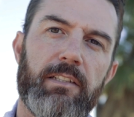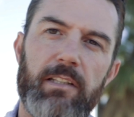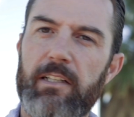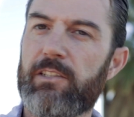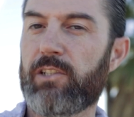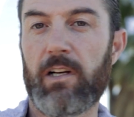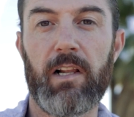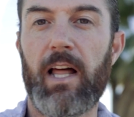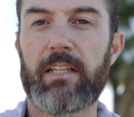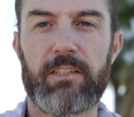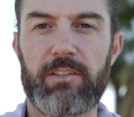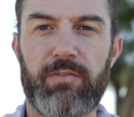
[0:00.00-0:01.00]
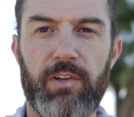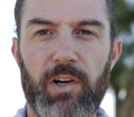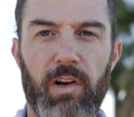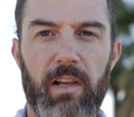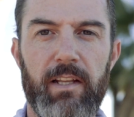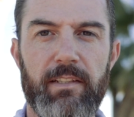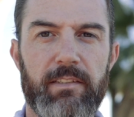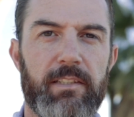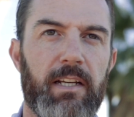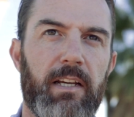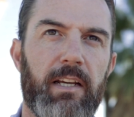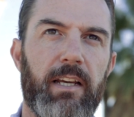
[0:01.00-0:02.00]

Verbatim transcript: is like sunglasses for your lens.